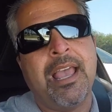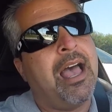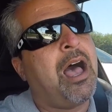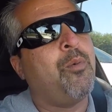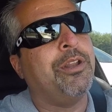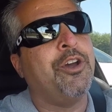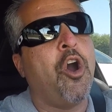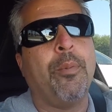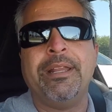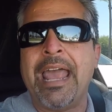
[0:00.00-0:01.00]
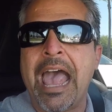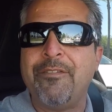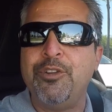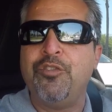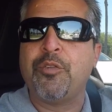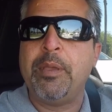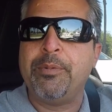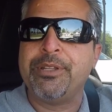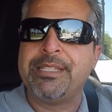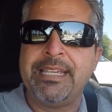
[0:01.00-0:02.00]
I wanted to open an avenue for people
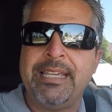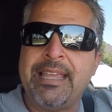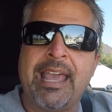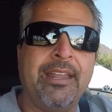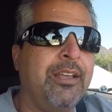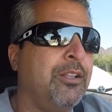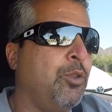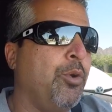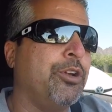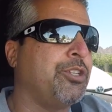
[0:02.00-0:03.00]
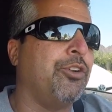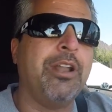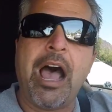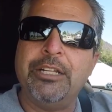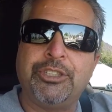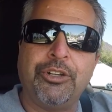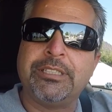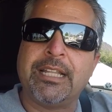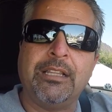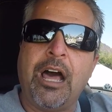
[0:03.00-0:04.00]
to see that lawyers are not jerks,
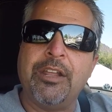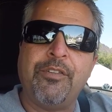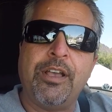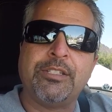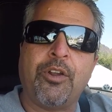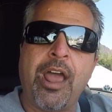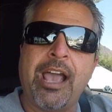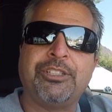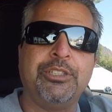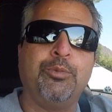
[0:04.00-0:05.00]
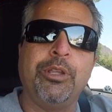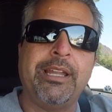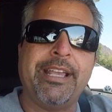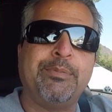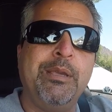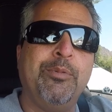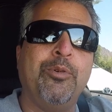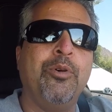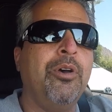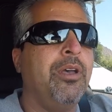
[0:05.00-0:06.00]
that a lot of us are actually really nice people,